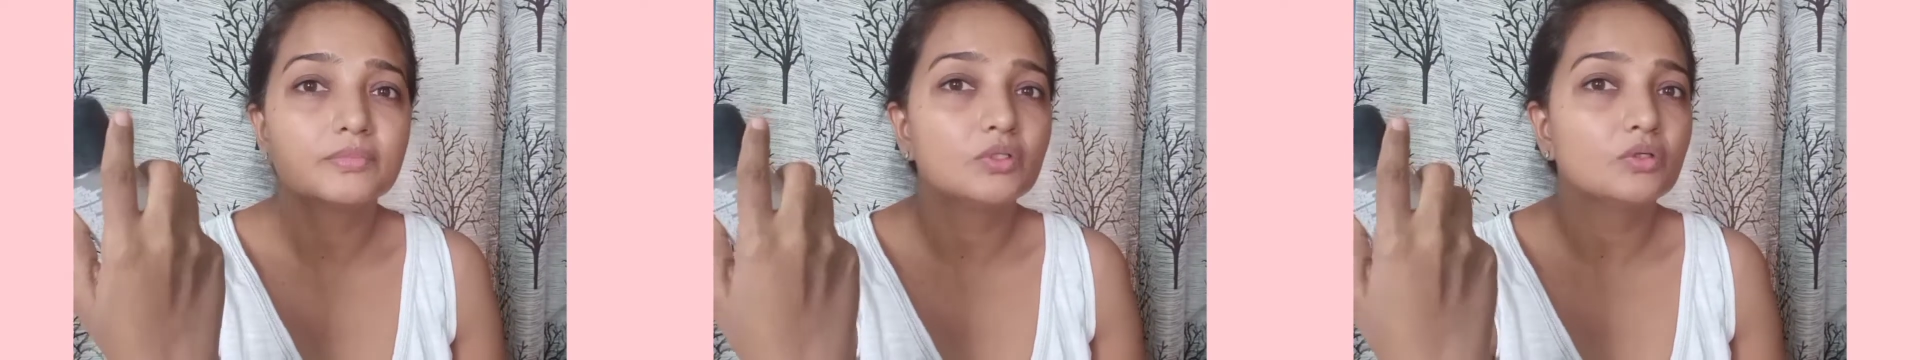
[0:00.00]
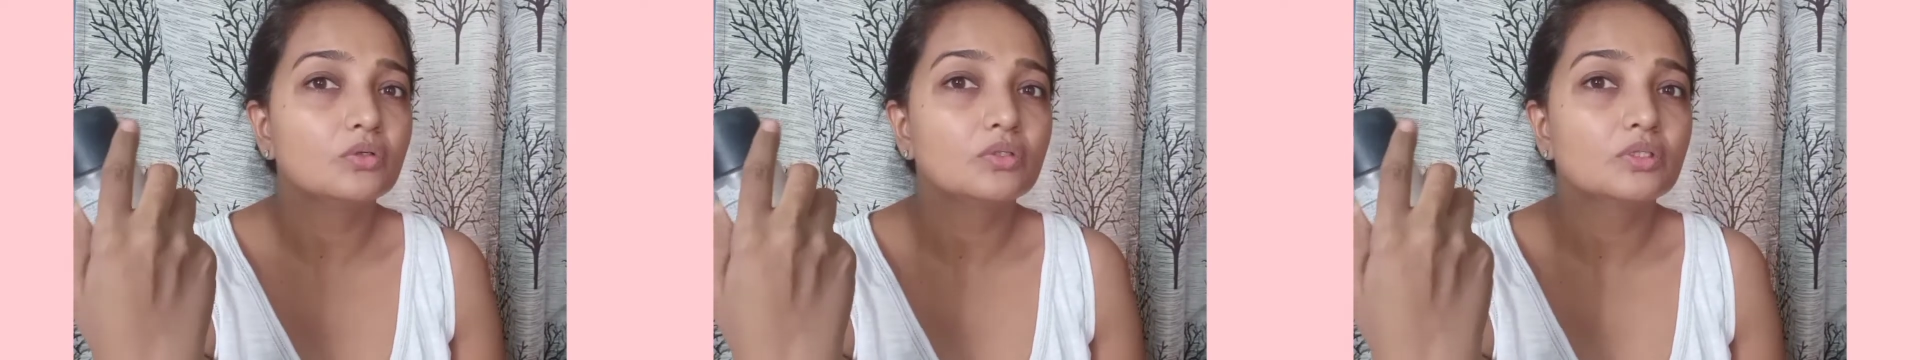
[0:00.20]

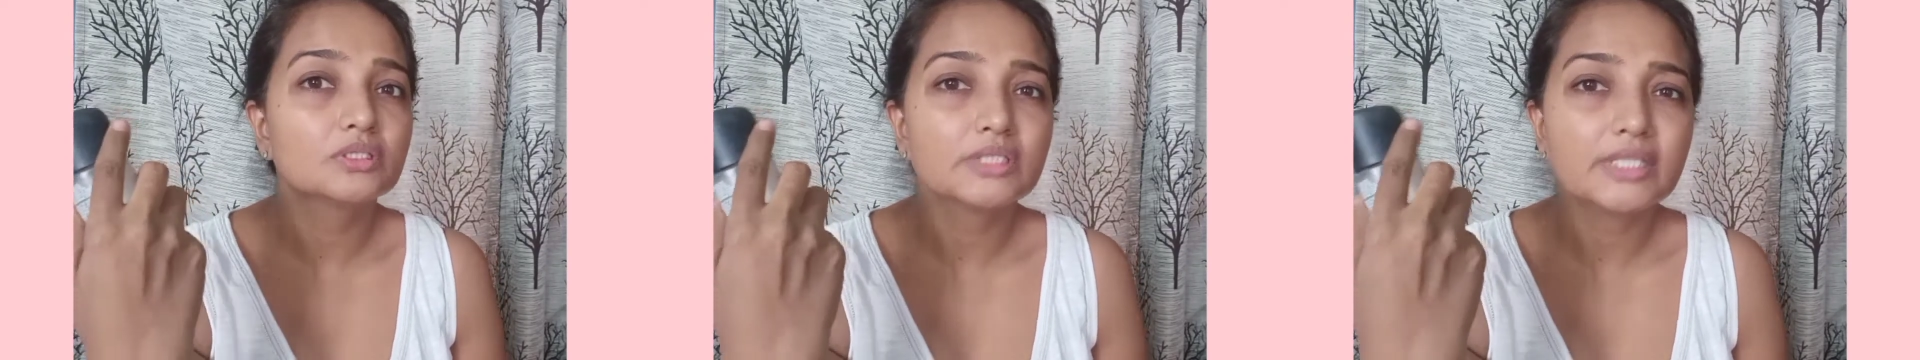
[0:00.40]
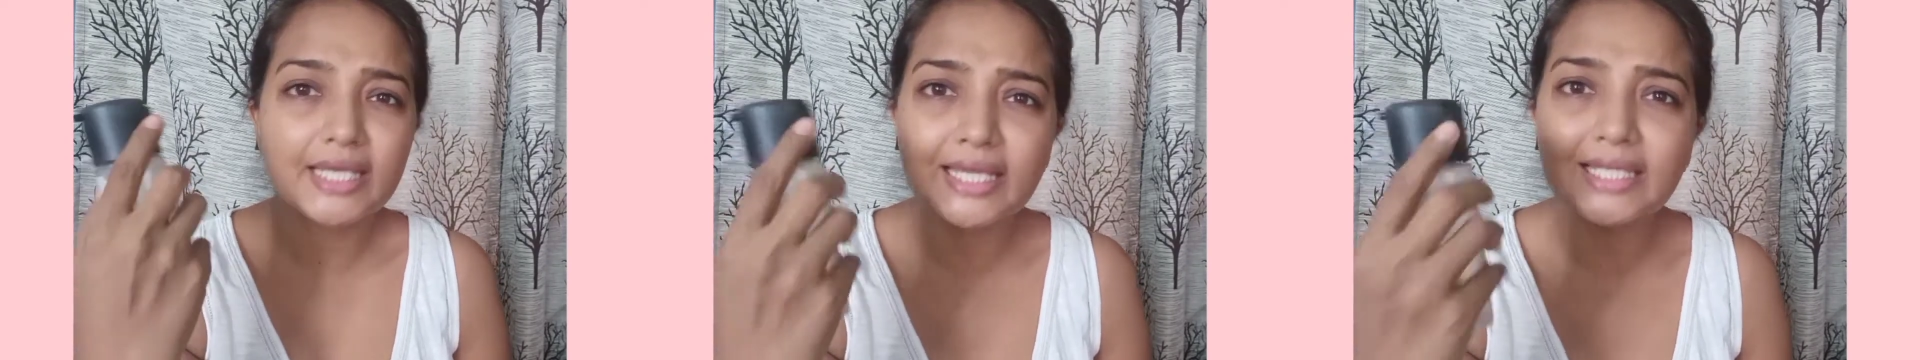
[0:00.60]
or
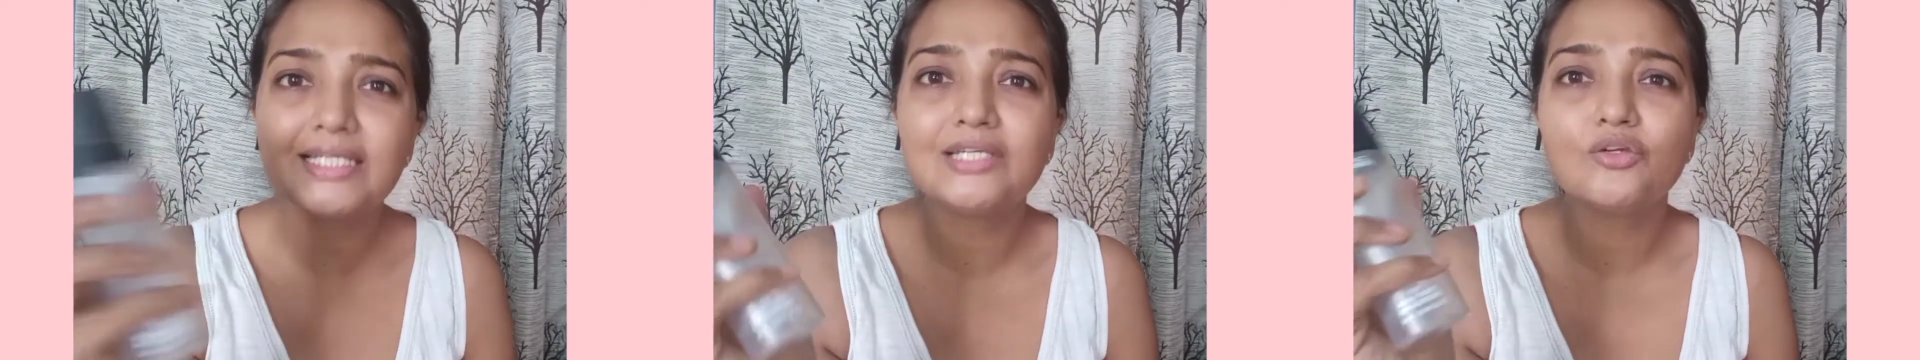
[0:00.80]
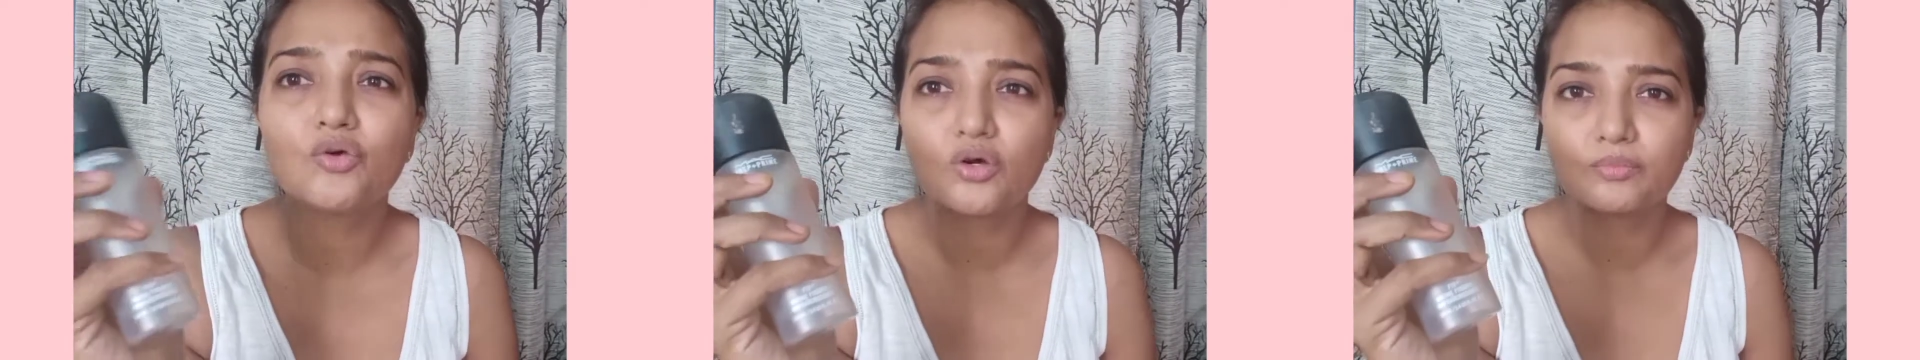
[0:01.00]
any
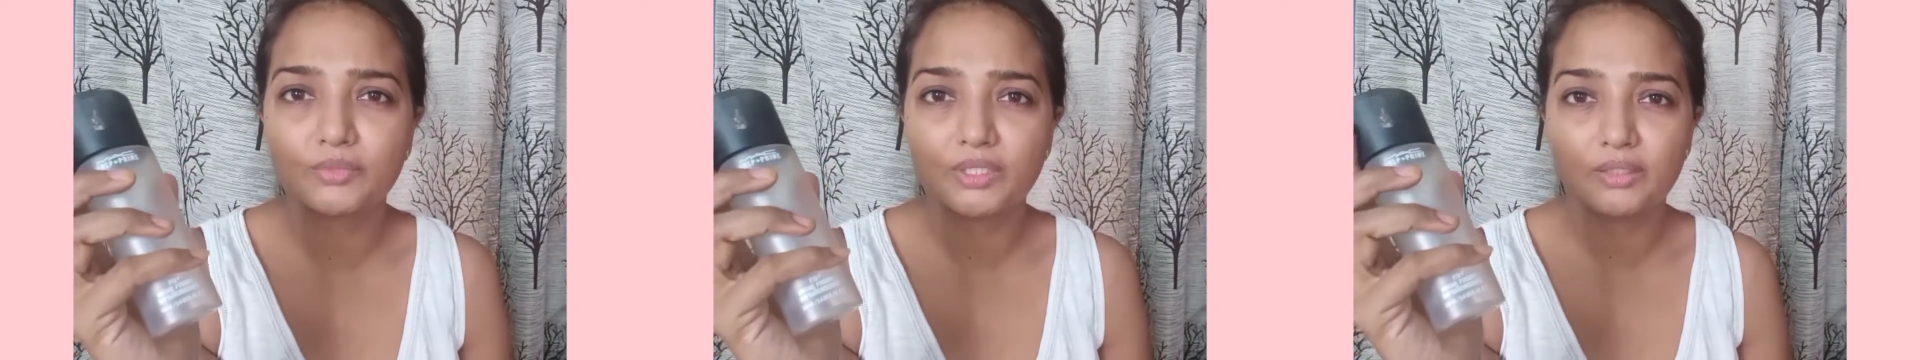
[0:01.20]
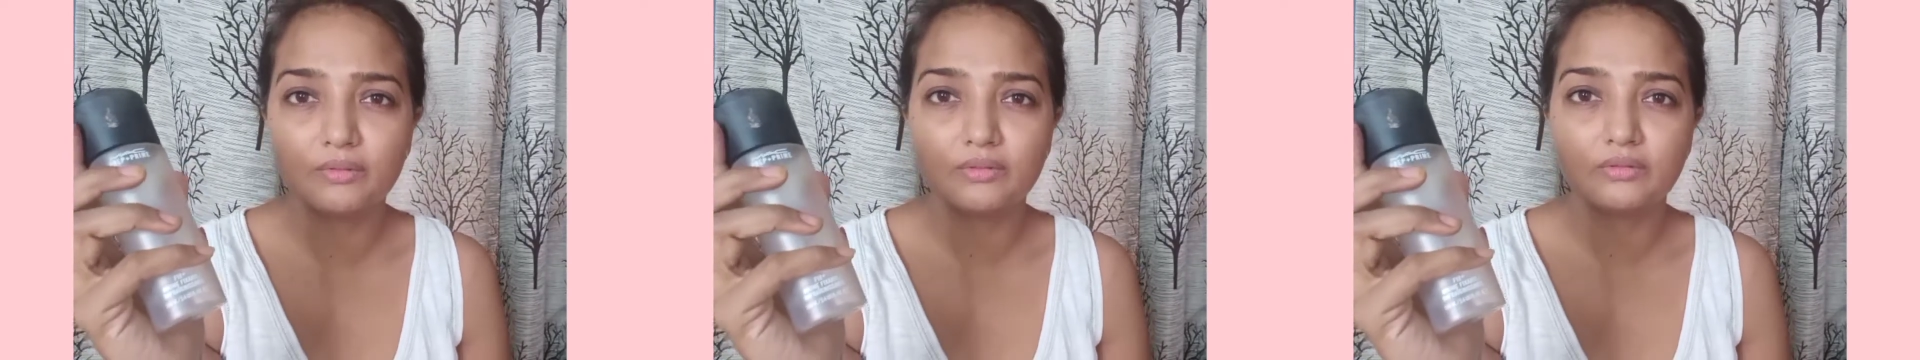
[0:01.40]

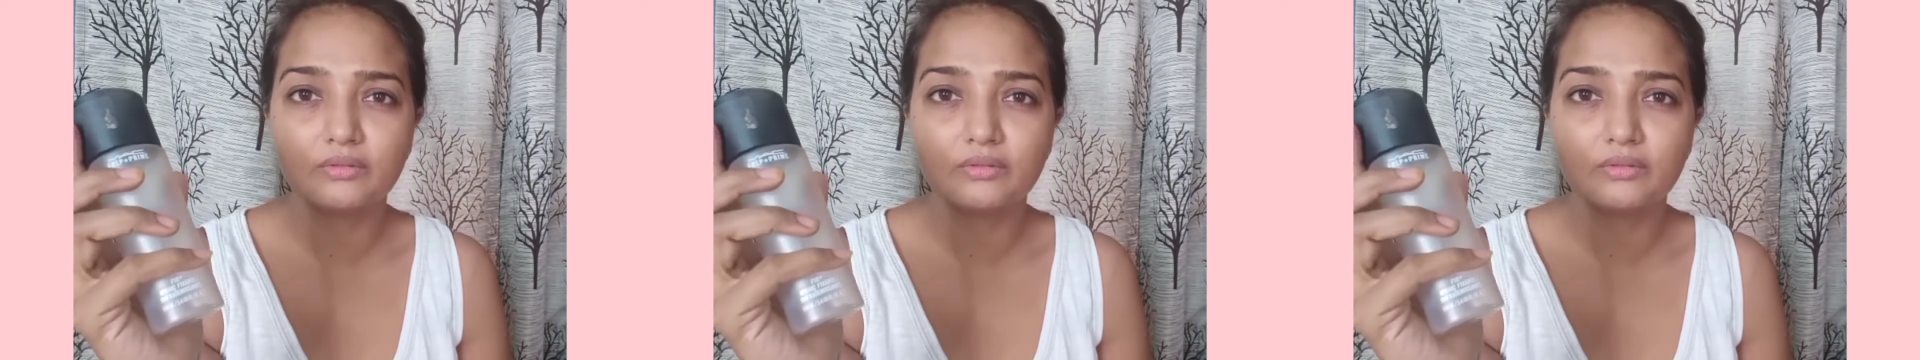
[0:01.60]
normal